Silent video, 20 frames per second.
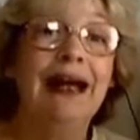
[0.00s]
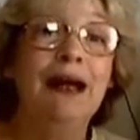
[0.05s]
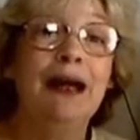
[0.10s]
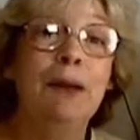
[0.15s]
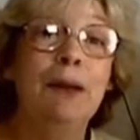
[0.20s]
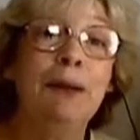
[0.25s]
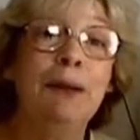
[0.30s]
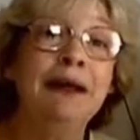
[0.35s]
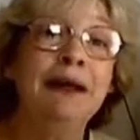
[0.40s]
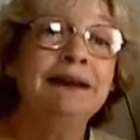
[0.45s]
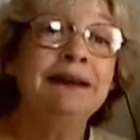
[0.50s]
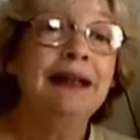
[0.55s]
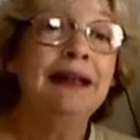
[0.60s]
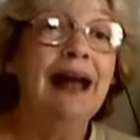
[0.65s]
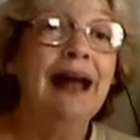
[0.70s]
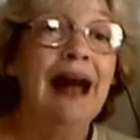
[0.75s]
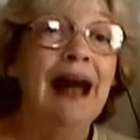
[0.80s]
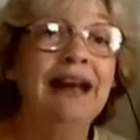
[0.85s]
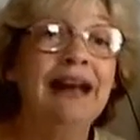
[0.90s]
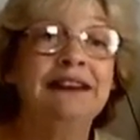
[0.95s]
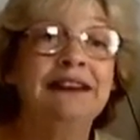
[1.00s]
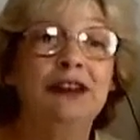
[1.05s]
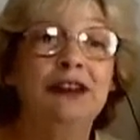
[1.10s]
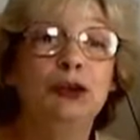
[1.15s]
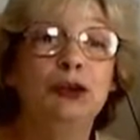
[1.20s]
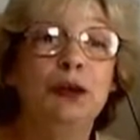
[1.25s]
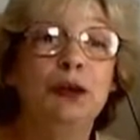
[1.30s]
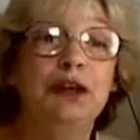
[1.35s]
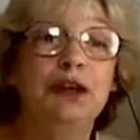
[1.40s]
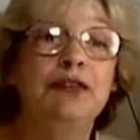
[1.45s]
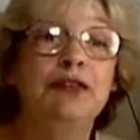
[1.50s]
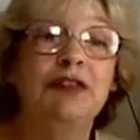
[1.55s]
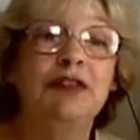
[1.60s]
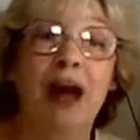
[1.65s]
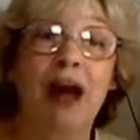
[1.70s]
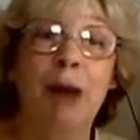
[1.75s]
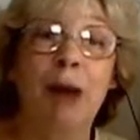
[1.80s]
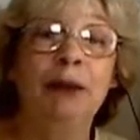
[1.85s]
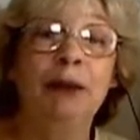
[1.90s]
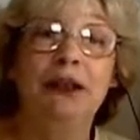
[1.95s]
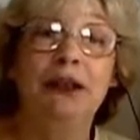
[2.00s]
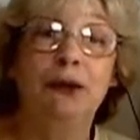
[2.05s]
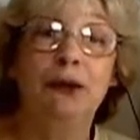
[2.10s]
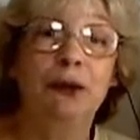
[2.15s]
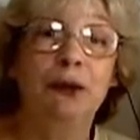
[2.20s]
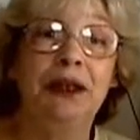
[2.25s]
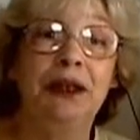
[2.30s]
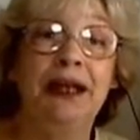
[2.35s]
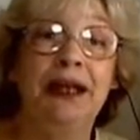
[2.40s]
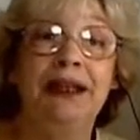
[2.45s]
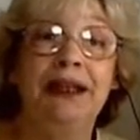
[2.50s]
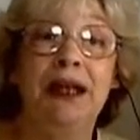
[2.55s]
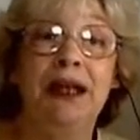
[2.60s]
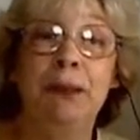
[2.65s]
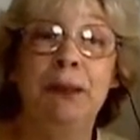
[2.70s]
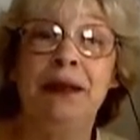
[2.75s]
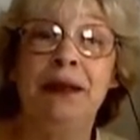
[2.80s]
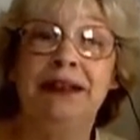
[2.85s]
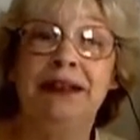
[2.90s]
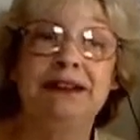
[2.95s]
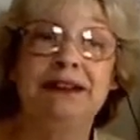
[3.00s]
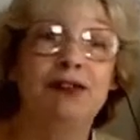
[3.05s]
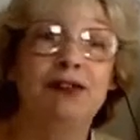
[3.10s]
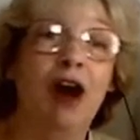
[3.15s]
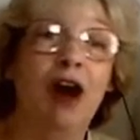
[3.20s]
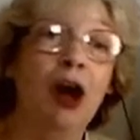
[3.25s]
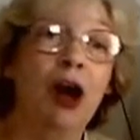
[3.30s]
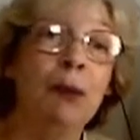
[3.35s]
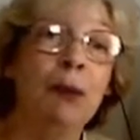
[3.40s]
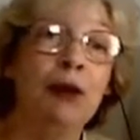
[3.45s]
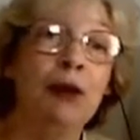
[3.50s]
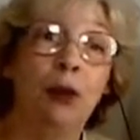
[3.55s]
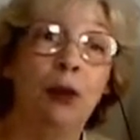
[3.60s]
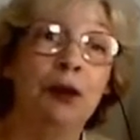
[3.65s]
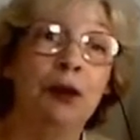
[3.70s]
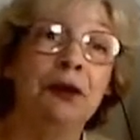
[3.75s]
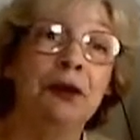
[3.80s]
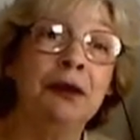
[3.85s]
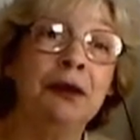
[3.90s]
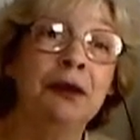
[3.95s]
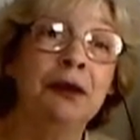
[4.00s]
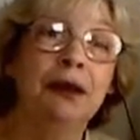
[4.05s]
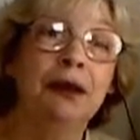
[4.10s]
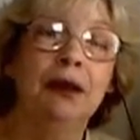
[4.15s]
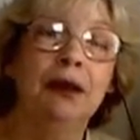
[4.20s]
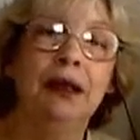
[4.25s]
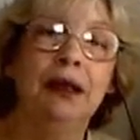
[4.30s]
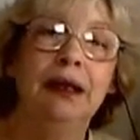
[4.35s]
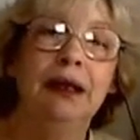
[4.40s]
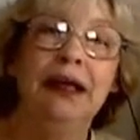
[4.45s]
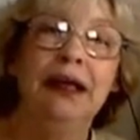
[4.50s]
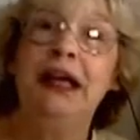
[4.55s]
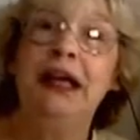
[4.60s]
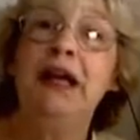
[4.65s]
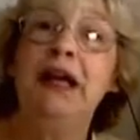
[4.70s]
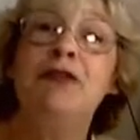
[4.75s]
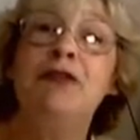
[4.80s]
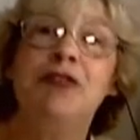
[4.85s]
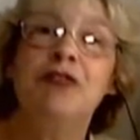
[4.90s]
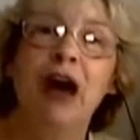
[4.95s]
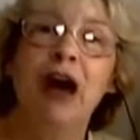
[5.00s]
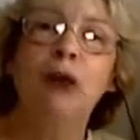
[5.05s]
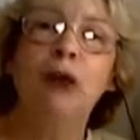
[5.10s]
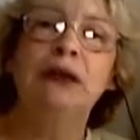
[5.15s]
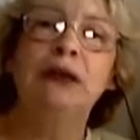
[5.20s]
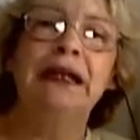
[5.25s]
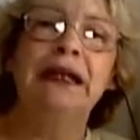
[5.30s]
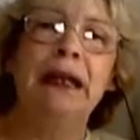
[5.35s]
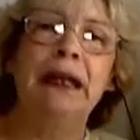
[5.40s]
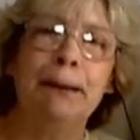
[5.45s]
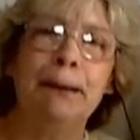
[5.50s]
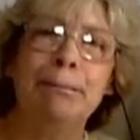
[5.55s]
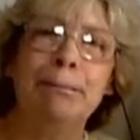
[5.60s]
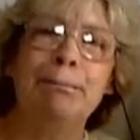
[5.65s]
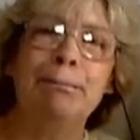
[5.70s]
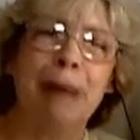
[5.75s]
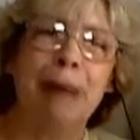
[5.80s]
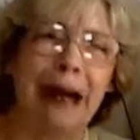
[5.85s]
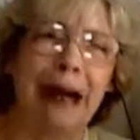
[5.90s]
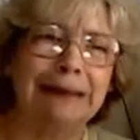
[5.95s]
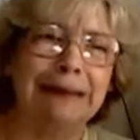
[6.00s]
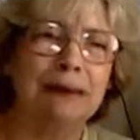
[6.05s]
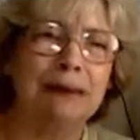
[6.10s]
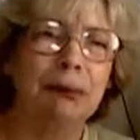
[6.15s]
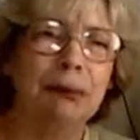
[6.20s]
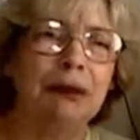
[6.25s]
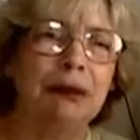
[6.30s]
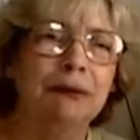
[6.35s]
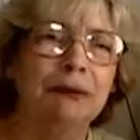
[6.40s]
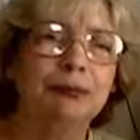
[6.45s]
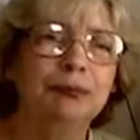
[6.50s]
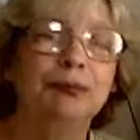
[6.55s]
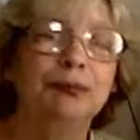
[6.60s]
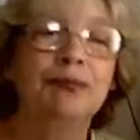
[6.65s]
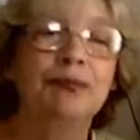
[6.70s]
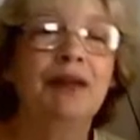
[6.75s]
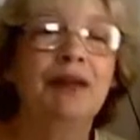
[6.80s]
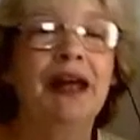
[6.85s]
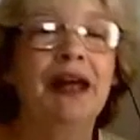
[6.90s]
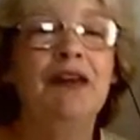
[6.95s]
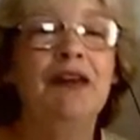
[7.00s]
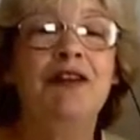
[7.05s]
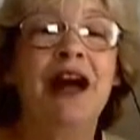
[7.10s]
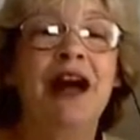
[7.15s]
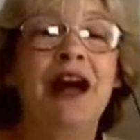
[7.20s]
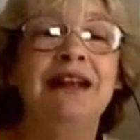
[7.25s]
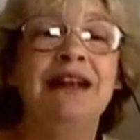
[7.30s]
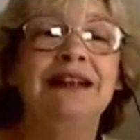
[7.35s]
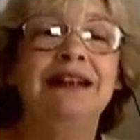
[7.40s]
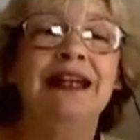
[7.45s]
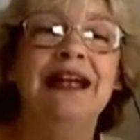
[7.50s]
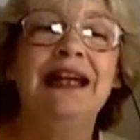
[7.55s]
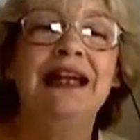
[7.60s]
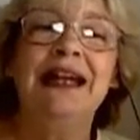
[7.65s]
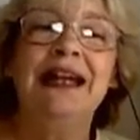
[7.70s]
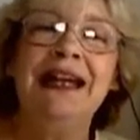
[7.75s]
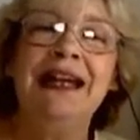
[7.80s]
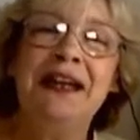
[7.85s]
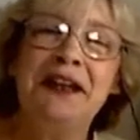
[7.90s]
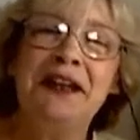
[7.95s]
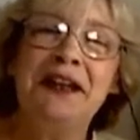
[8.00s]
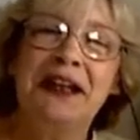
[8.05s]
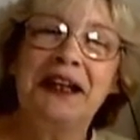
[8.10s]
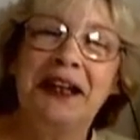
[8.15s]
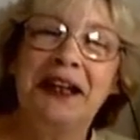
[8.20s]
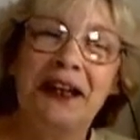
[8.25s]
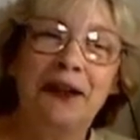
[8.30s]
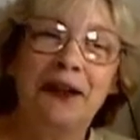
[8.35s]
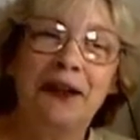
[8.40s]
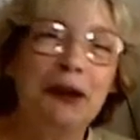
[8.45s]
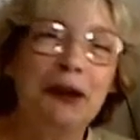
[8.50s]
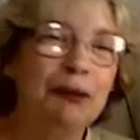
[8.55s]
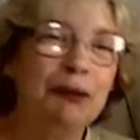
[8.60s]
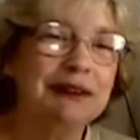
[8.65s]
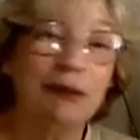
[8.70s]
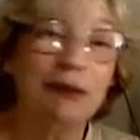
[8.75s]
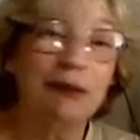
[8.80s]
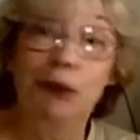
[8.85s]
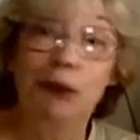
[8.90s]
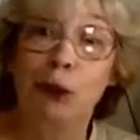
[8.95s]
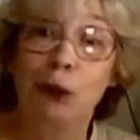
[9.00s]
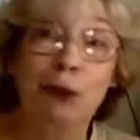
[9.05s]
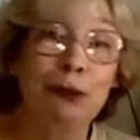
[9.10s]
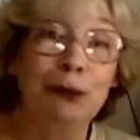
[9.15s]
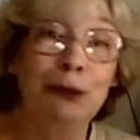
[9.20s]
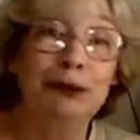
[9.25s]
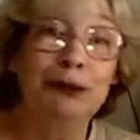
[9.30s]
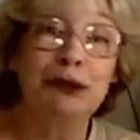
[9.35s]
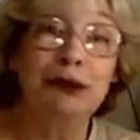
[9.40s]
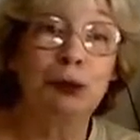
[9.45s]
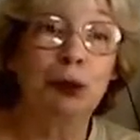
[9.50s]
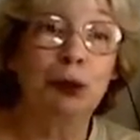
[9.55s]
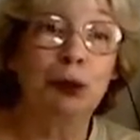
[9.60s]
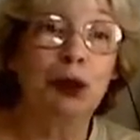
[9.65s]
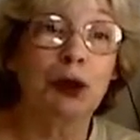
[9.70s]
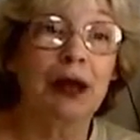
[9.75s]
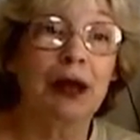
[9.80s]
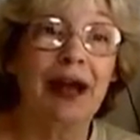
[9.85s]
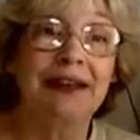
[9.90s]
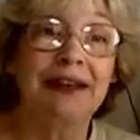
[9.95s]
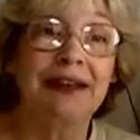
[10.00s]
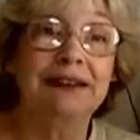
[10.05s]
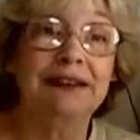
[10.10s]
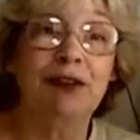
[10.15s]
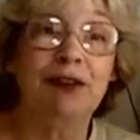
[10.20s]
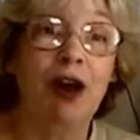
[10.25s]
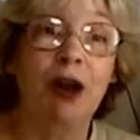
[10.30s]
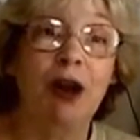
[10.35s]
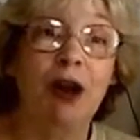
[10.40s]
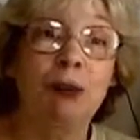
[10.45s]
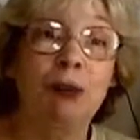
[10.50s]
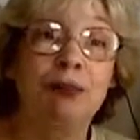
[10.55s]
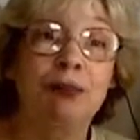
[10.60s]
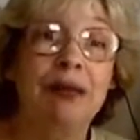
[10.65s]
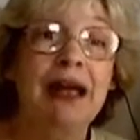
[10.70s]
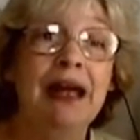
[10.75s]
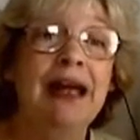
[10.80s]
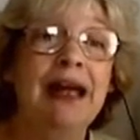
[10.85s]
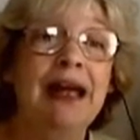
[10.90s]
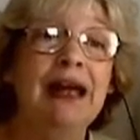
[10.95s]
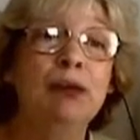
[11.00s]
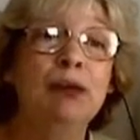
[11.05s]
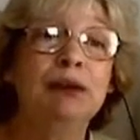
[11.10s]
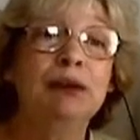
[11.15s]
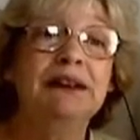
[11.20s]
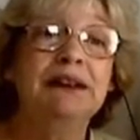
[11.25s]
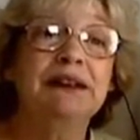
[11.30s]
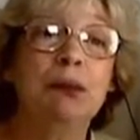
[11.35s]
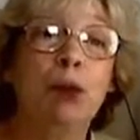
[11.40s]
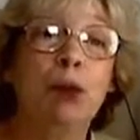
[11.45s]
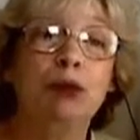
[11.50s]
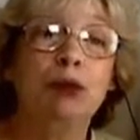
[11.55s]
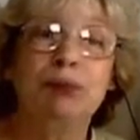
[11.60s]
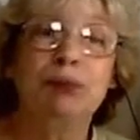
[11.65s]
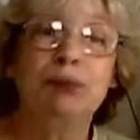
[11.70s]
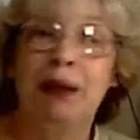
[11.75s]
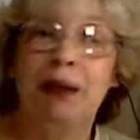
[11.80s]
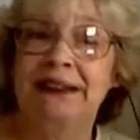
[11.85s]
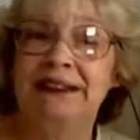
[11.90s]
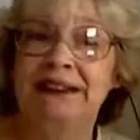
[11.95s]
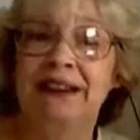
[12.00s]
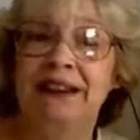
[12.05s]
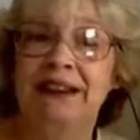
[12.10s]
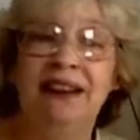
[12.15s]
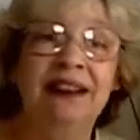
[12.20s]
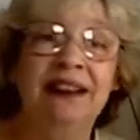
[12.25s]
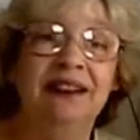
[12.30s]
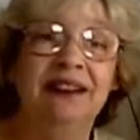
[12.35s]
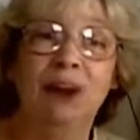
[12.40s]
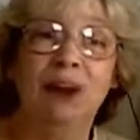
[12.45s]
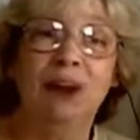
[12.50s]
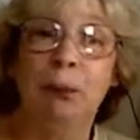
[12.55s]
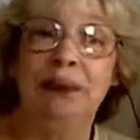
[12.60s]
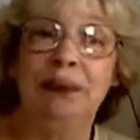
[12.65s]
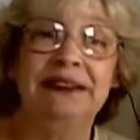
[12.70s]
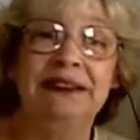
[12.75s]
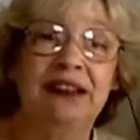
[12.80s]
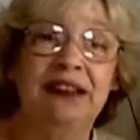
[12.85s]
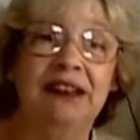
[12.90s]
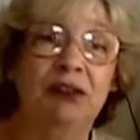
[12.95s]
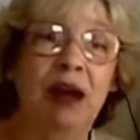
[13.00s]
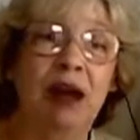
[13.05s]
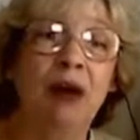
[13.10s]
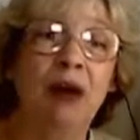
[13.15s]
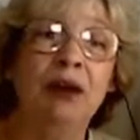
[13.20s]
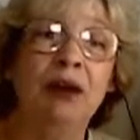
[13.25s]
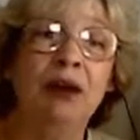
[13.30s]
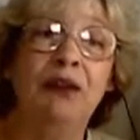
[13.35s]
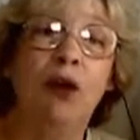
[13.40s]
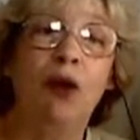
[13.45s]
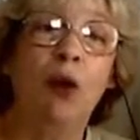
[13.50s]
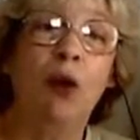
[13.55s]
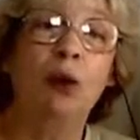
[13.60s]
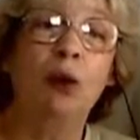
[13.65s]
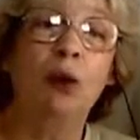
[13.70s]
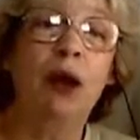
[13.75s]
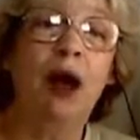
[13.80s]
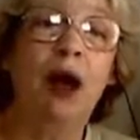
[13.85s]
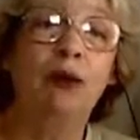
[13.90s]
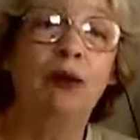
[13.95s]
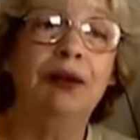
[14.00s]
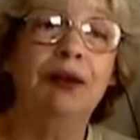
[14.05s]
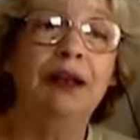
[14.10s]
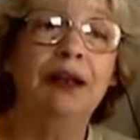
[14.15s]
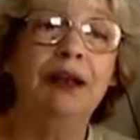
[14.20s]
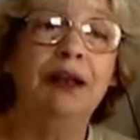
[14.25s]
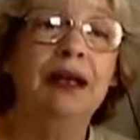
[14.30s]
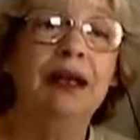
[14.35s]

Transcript: But as to doing family duty and keeping his farm in order, he found it impossible. In fact, he declared it was of no use to work on his farm. It was the most pestilent little piece of ground in the whole county.